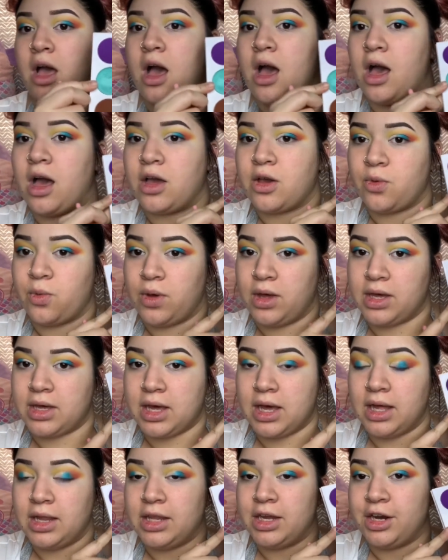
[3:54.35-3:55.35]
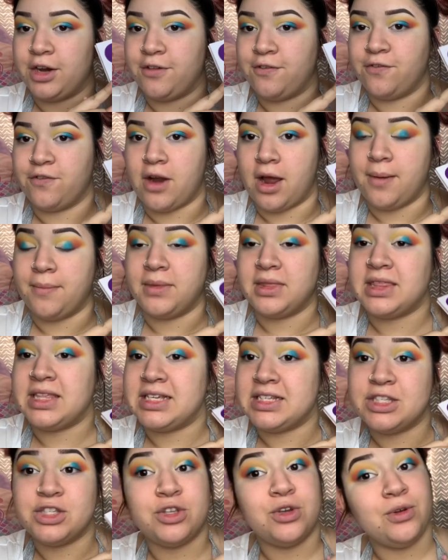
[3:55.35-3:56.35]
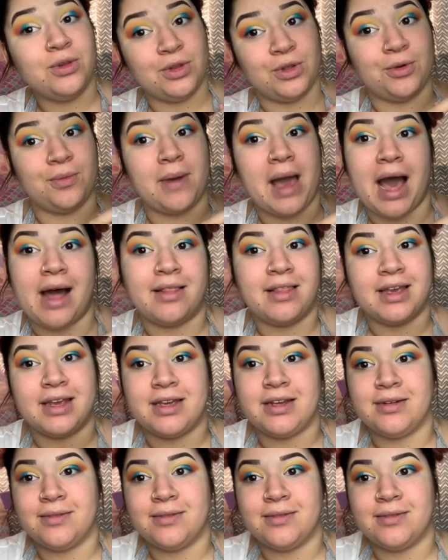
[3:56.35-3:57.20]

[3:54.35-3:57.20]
aqua color from the Zulu palette.